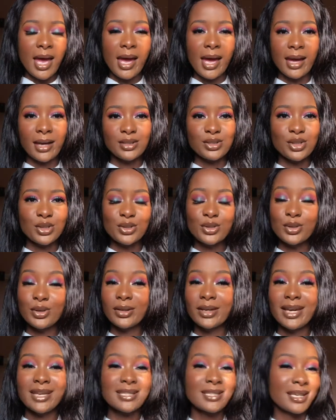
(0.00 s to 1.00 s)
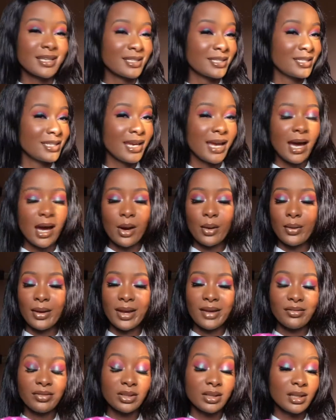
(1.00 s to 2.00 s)
and just so you guys can see how
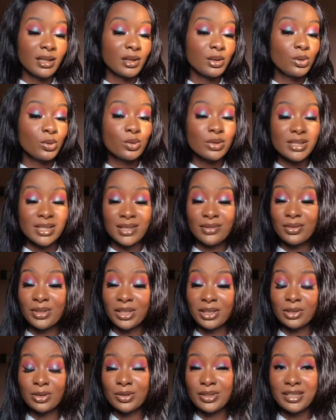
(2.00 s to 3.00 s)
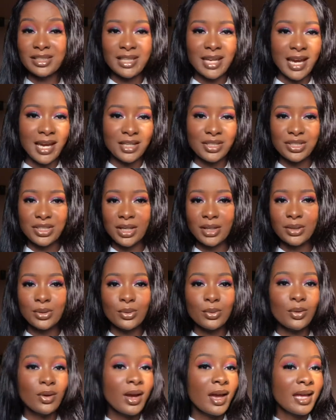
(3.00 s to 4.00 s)
everything looks, even including the
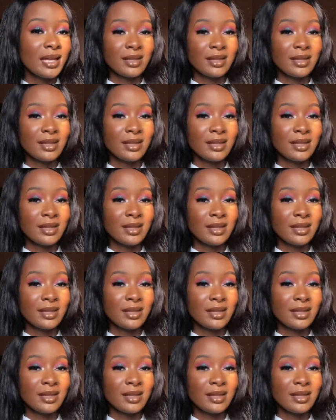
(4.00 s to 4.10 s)
eyeshadow,